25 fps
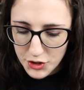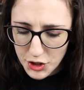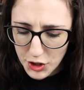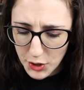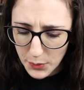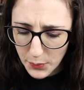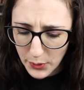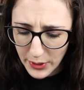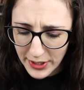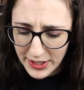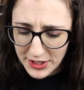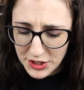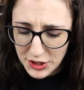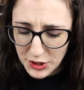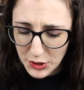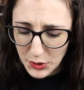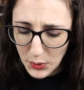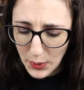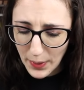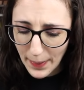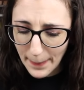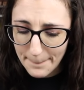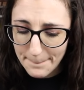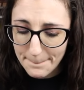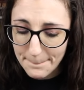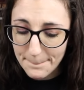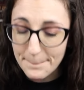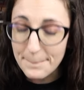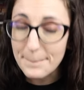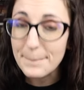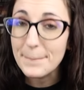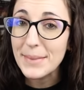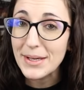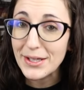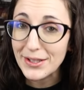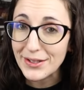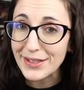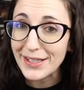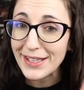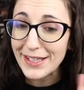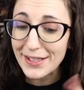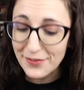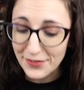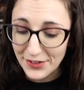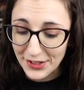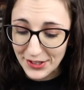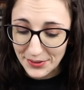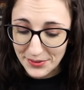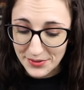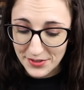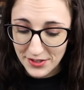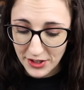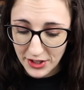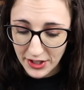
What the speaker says: 2.2 million views.